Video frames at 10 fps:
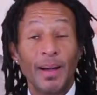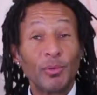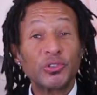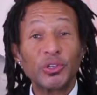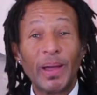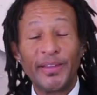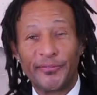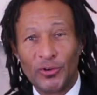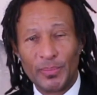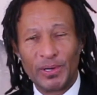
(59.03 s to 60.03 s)
I'm also a
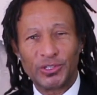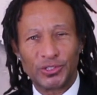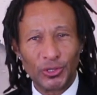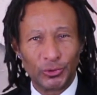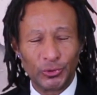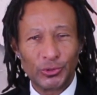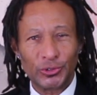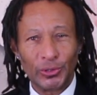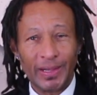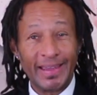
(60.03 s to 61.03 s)
former Cirque du
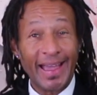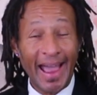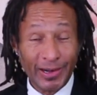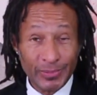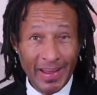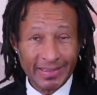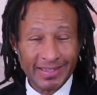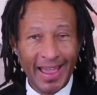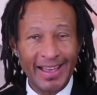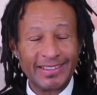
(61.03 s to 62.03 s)
Soleil acrobat
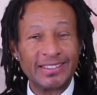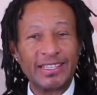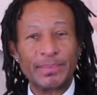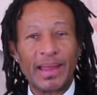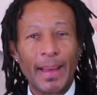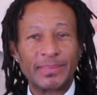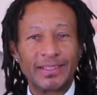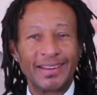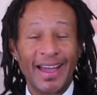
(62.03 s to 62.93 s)
and team captain.